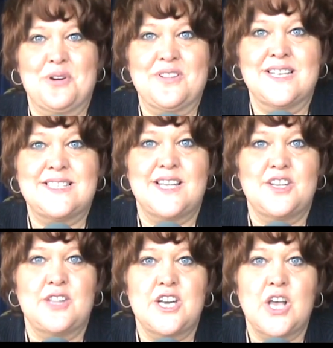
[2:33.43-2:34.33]

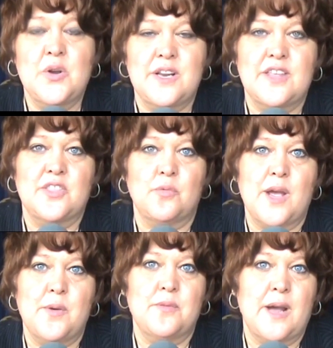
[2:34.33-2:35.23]
That noted that the
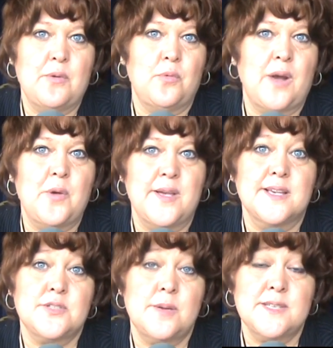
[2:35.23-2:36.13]
right wing
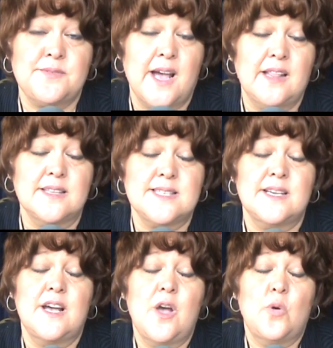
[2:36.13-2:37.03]
extremist violence
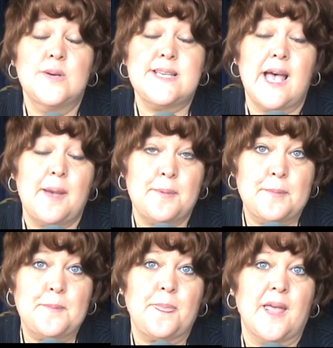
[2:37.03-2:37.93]
was
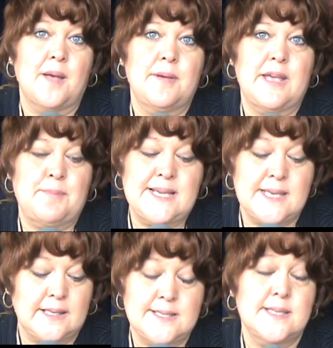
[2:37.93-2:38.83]
up
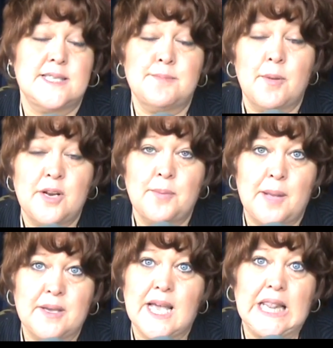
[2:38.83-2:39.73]
basically since the moment
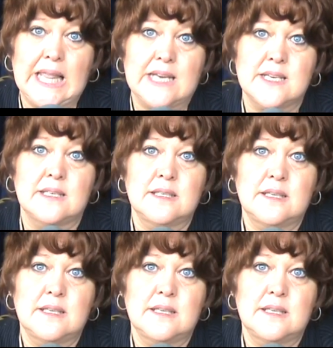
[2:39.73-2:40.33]
Obama got elected.